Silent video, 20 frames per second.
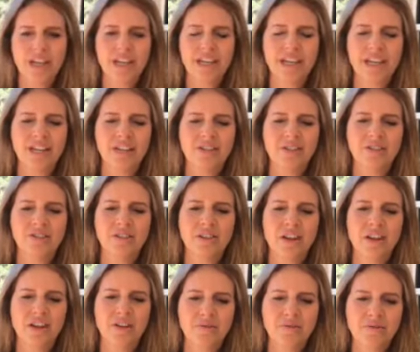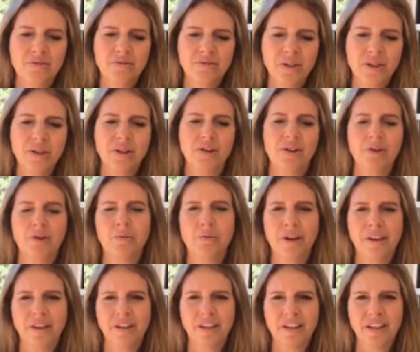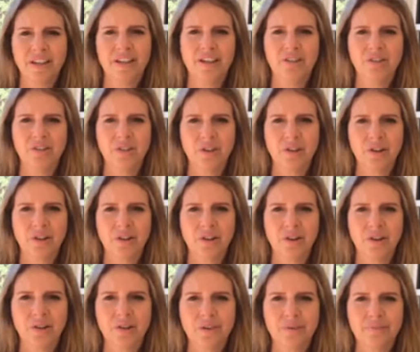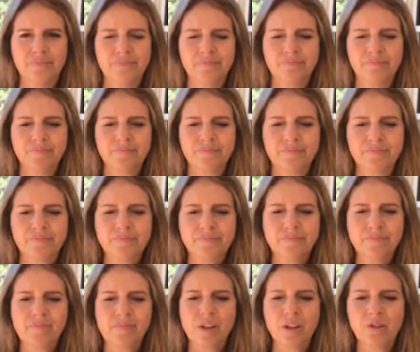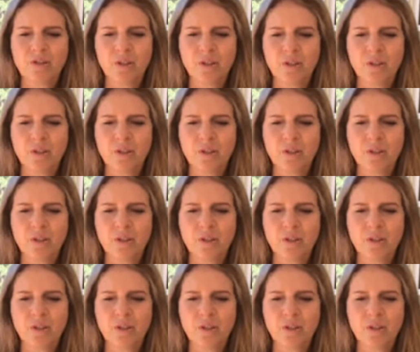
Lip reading: He is feared by the kings of the earth.